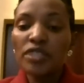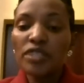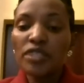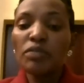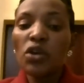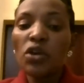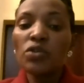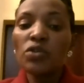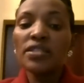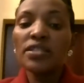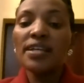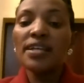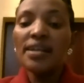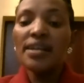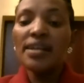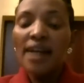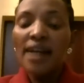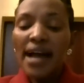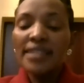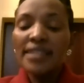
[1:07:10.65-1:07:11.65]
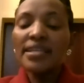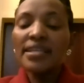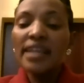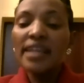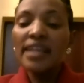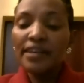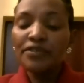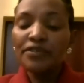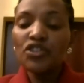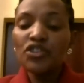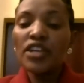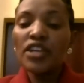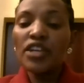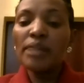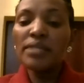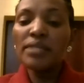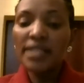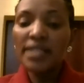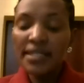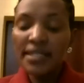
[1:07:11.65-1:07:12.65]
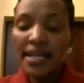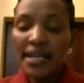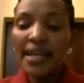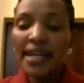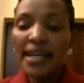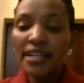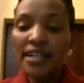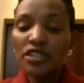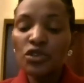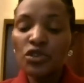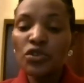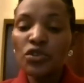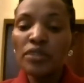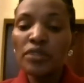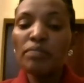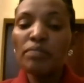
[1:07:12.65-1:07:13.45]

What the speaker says: Because I say FGM is a tired story,